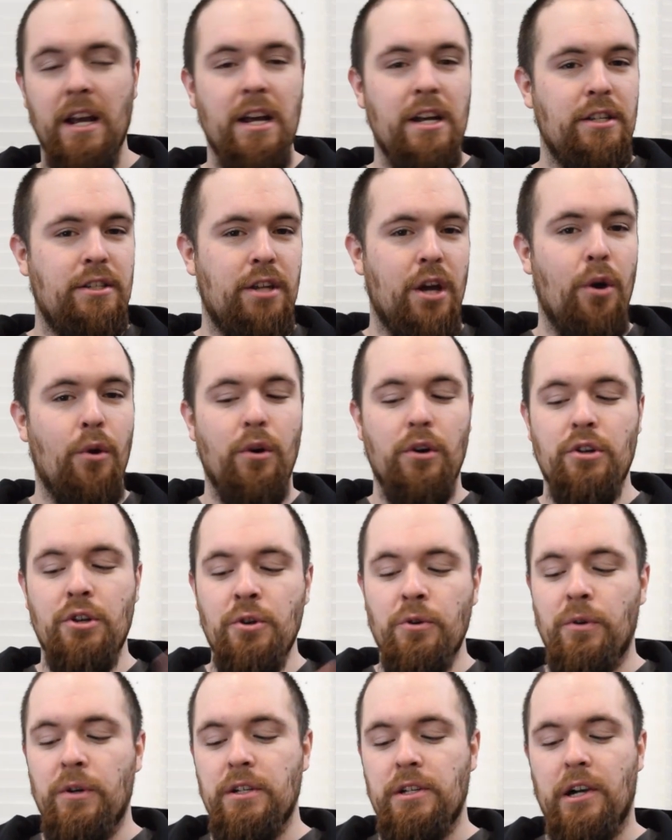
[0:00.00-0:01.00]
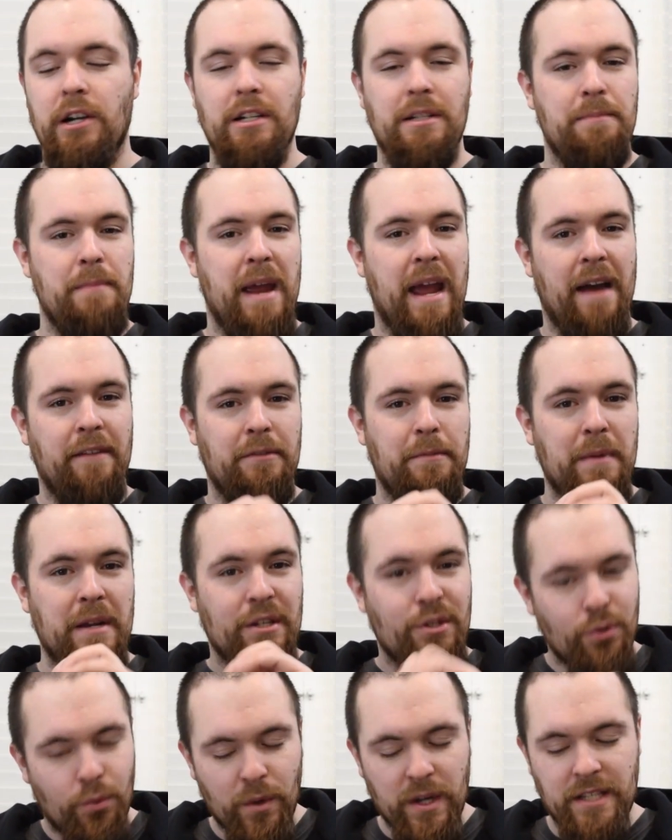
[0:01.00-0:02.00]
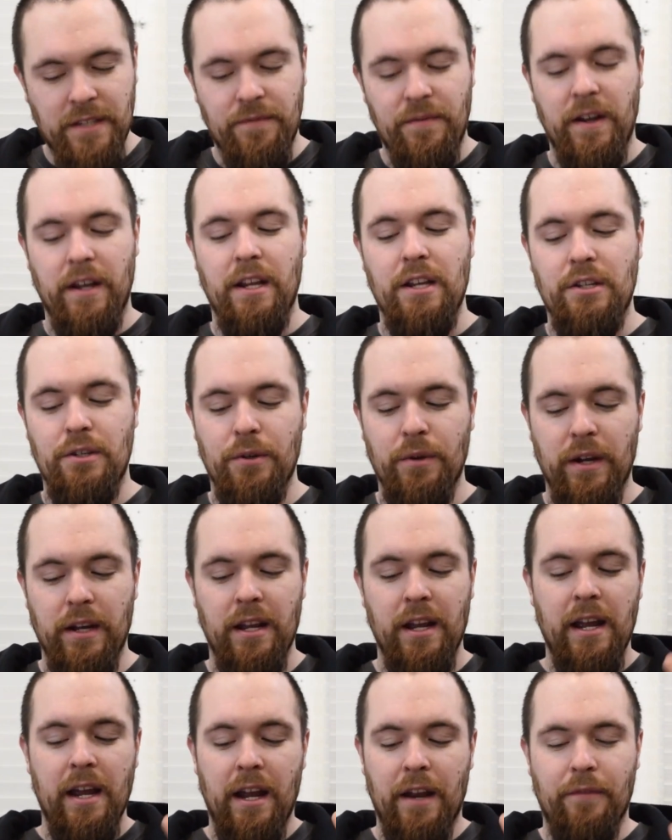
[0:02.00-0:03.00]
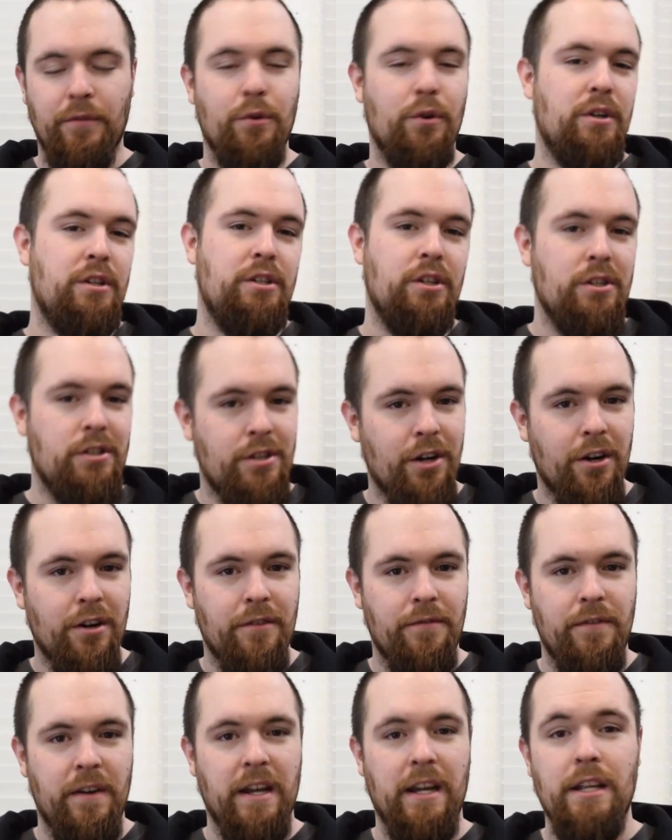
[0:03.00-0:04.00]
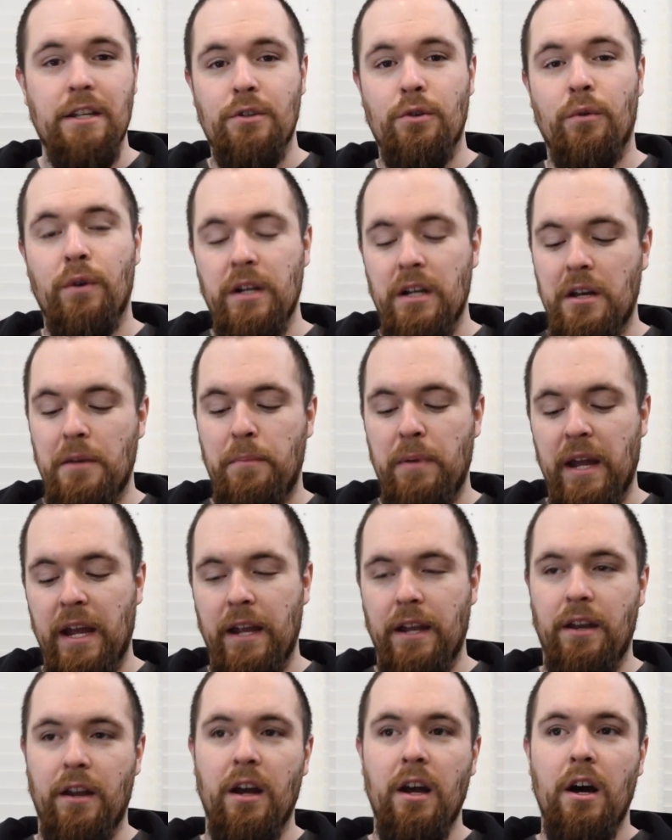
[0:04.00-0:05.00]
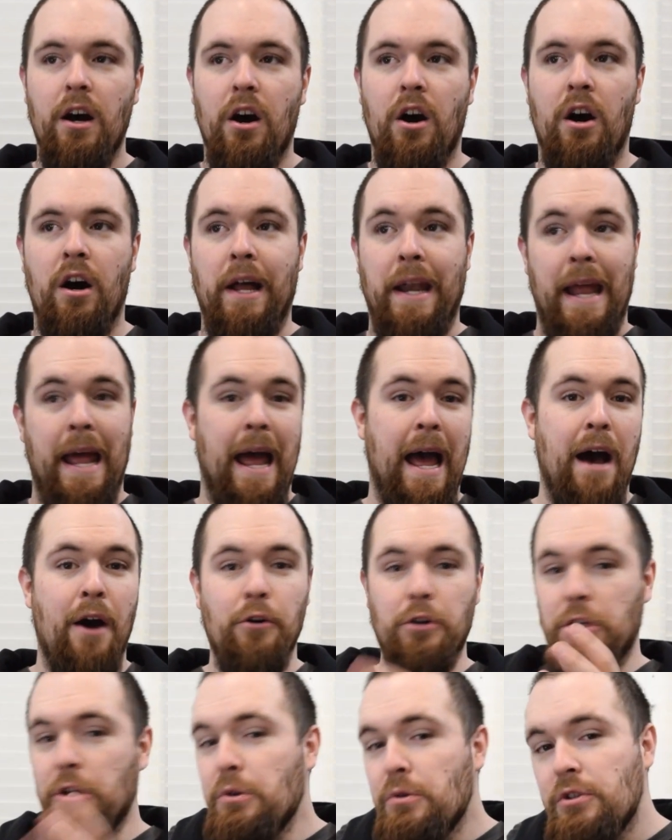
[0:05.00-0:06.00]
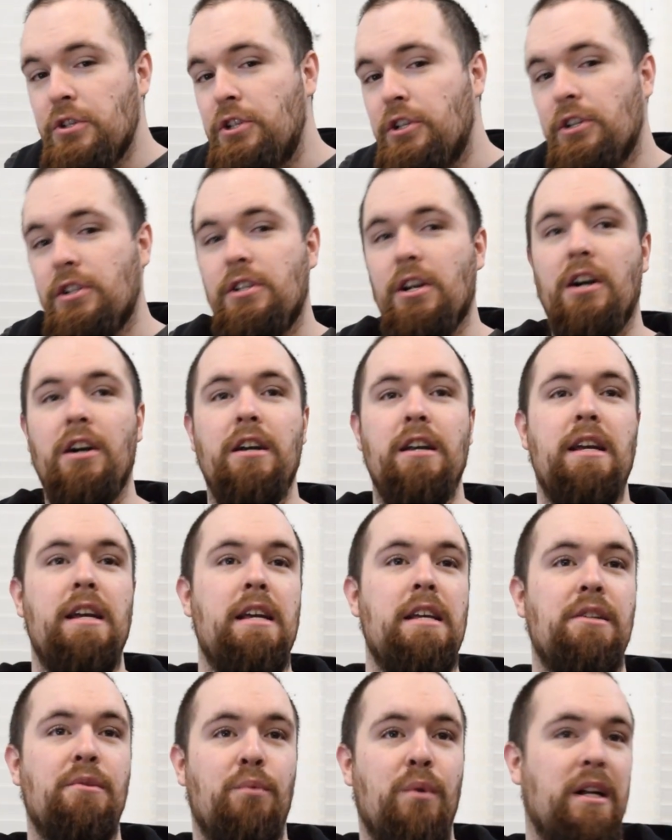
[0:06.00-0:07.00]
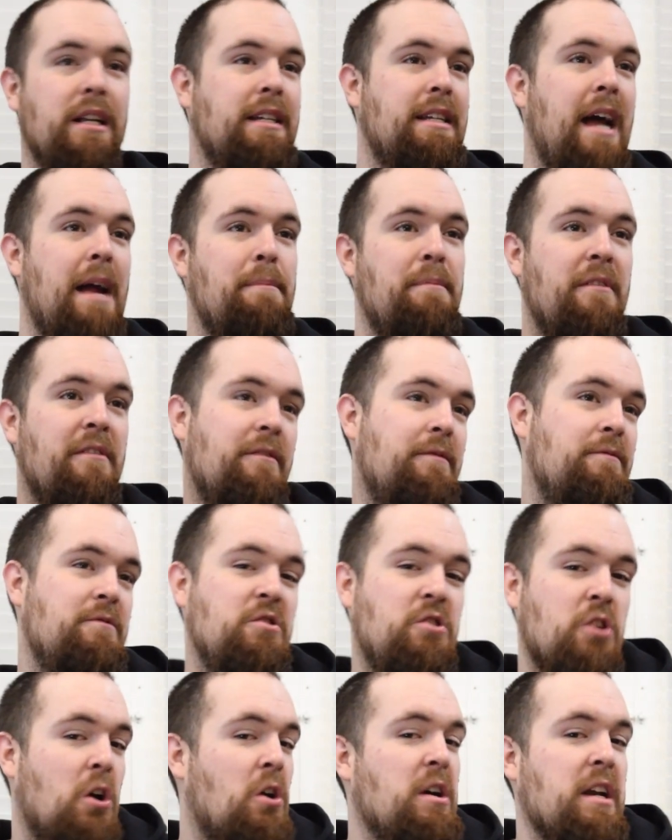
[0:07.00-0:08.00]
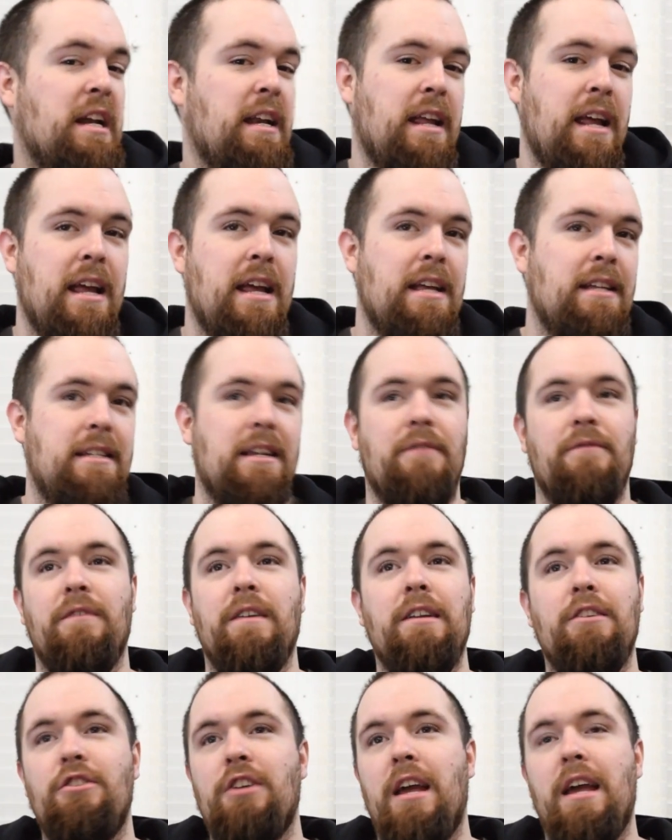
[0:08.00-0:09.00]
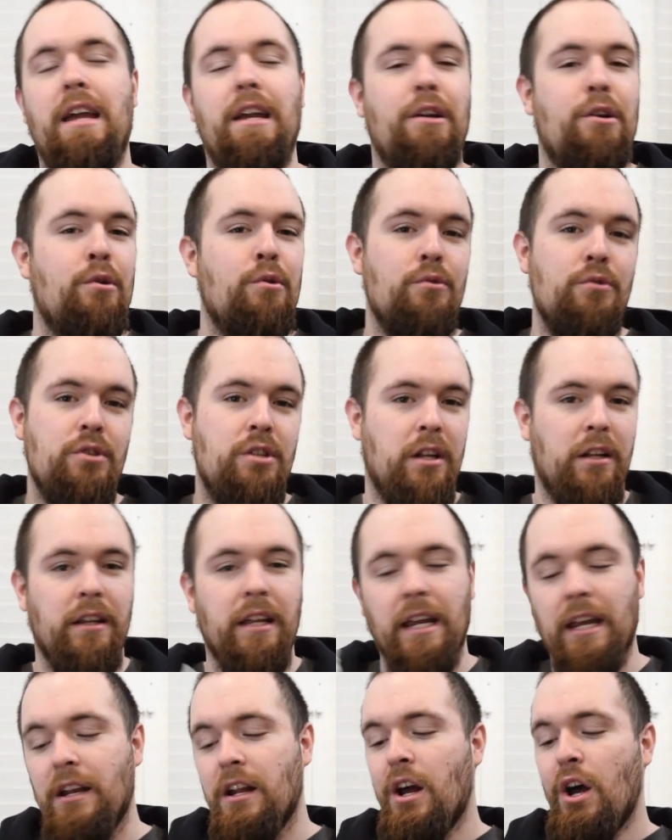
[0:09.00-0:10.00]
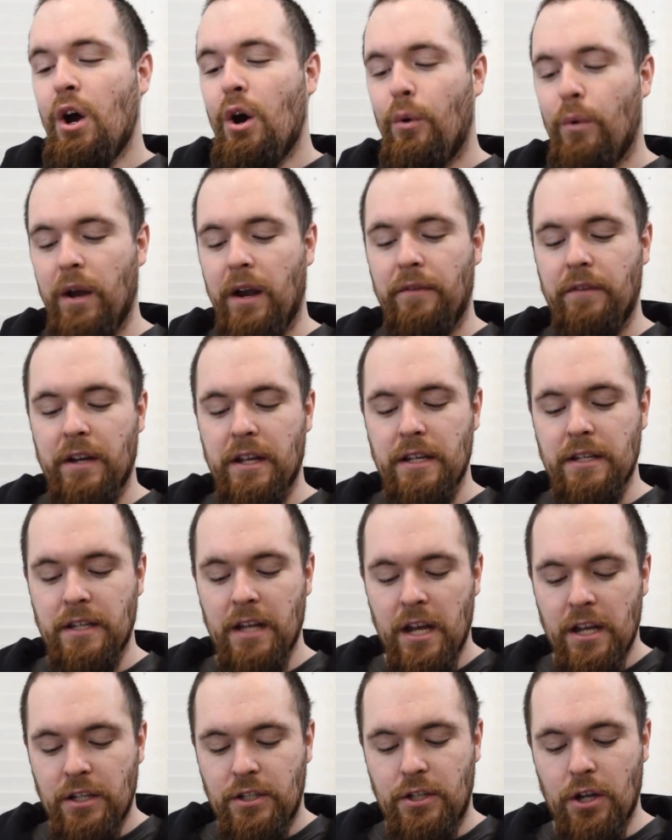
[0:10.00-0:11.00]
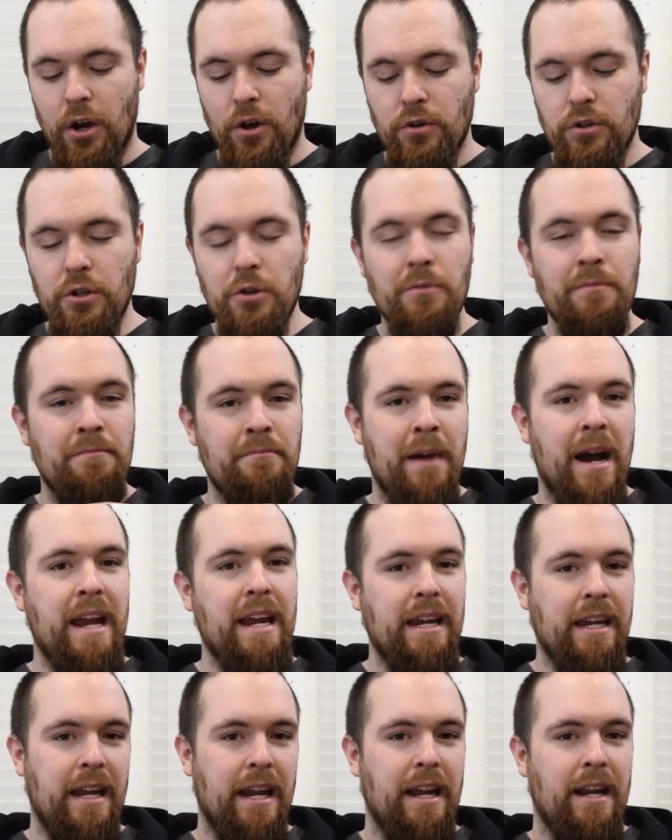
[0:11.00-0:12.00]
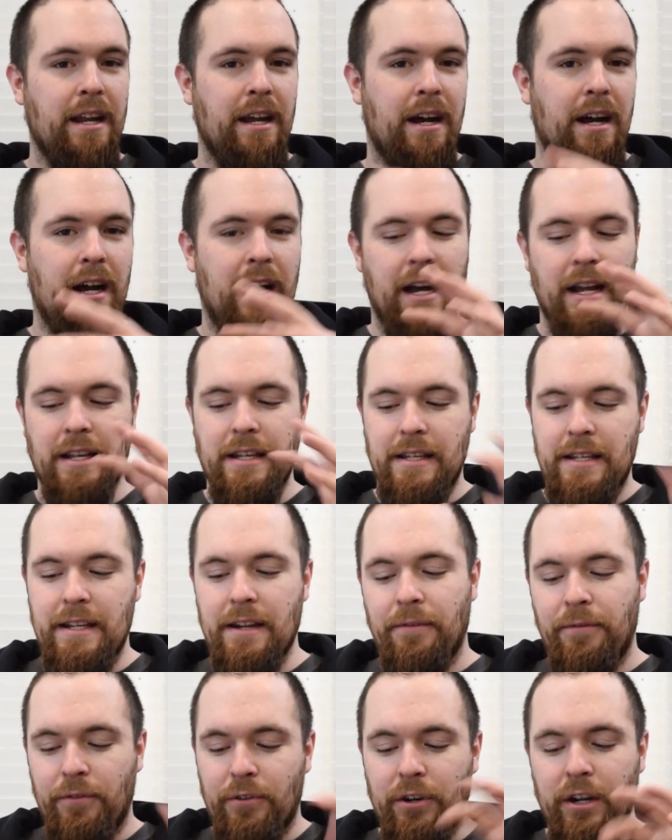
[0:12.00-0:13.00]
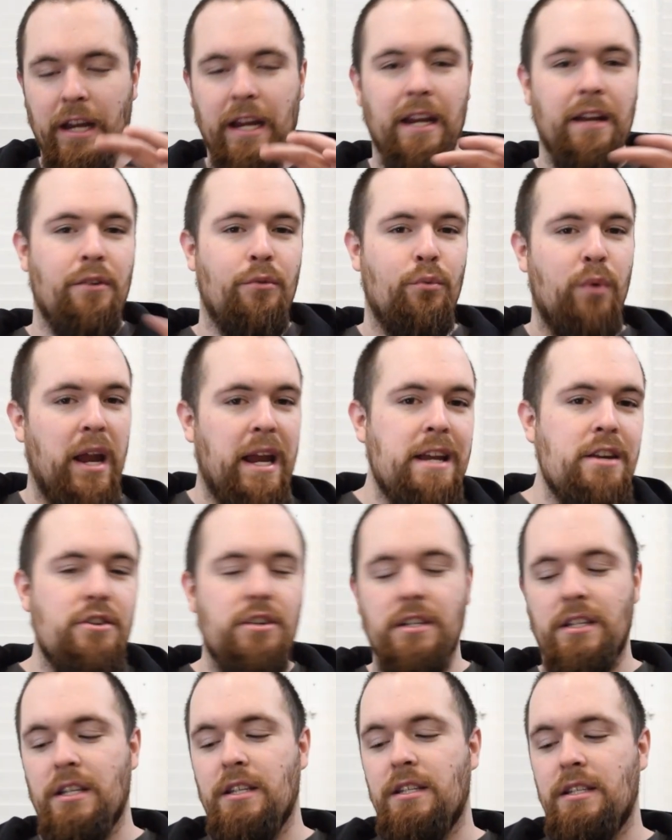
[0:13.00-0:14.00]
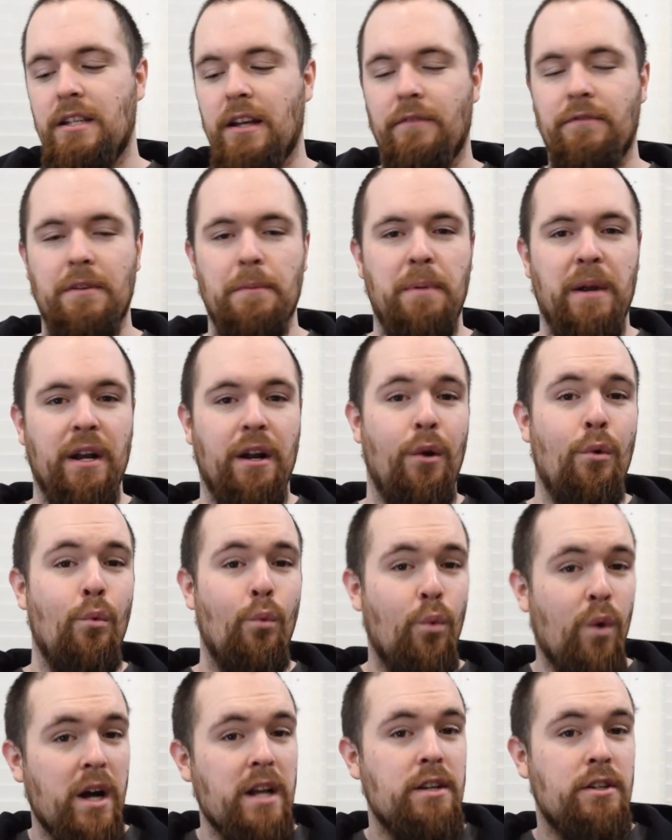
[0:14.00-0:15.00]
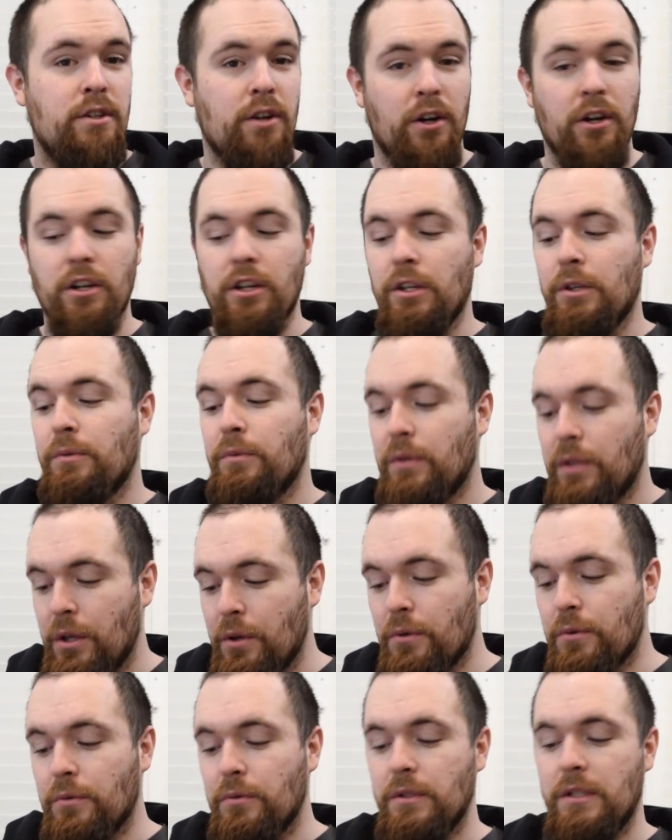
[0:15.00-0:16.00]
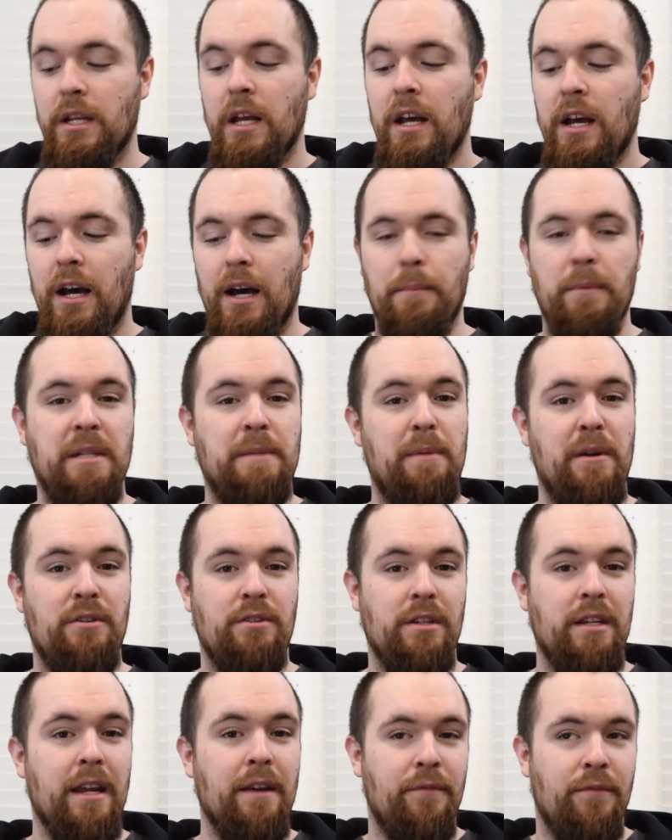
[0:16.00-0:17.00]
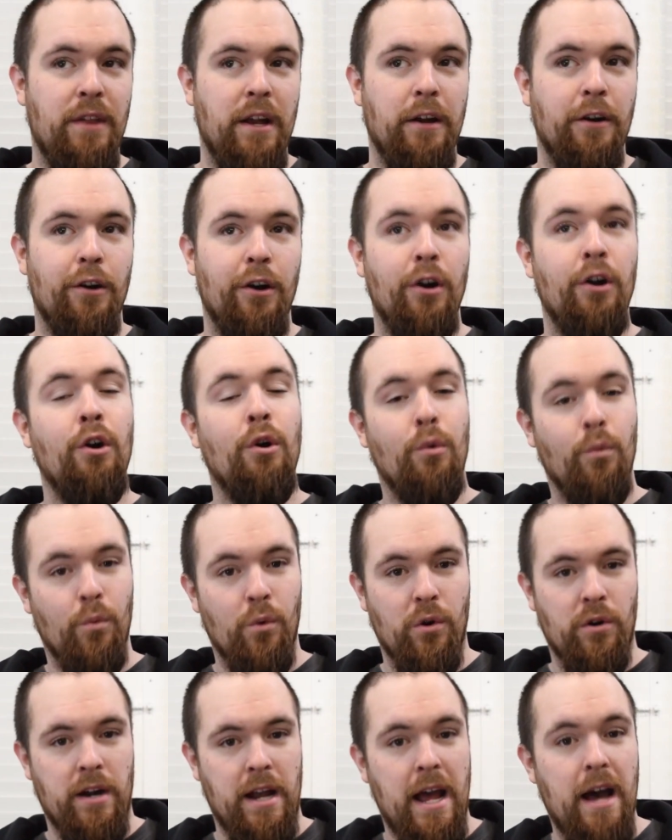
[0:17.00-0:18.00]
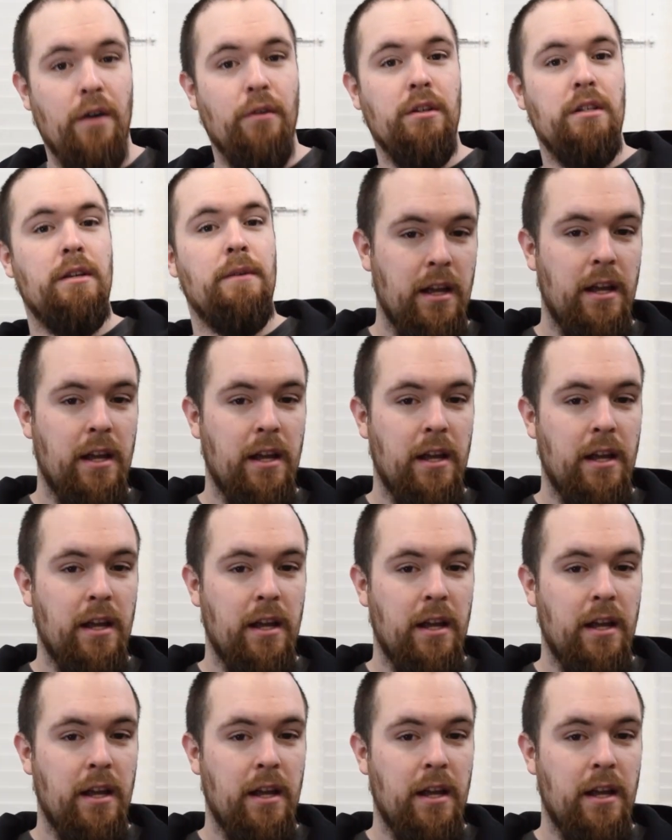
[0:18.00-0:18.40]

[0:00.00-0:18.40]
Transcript: So newer darts may have to be twist fit into it. And of course your dart fit is going to depend on how used your dart is, what type of dart it is, F B J, Koosh, Elite, whatever it is. So you might get uh, differing ranges and stuff depending on what dart you use, um, especially if they are worn out.